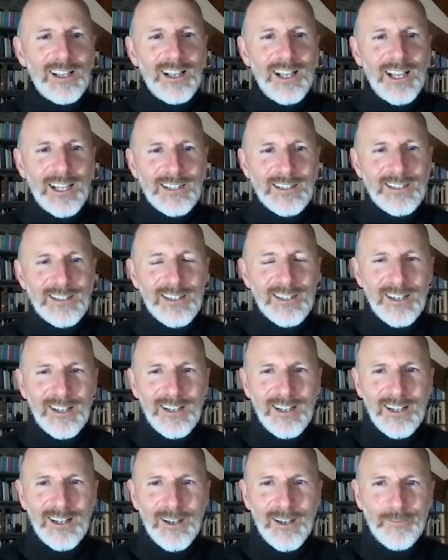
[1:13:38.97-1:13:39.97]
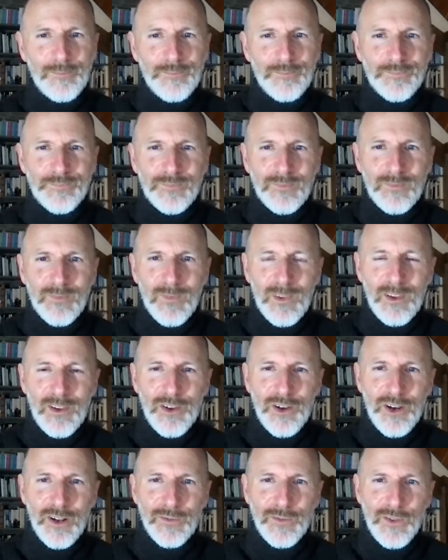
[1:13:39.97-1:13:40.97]
And, um,
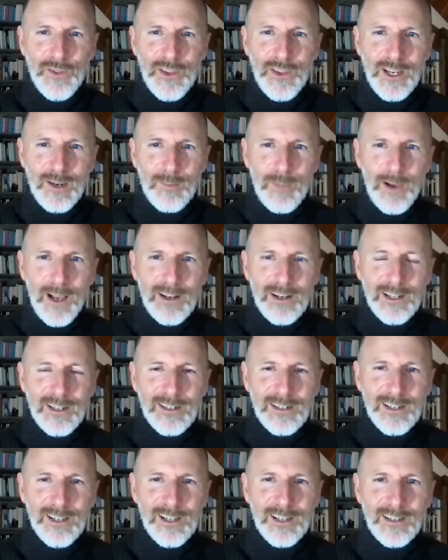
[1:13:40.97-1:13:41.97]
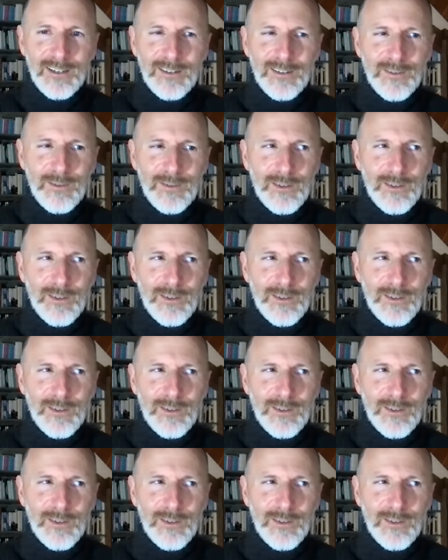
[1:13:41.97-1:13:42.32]
you know, if you think about it, like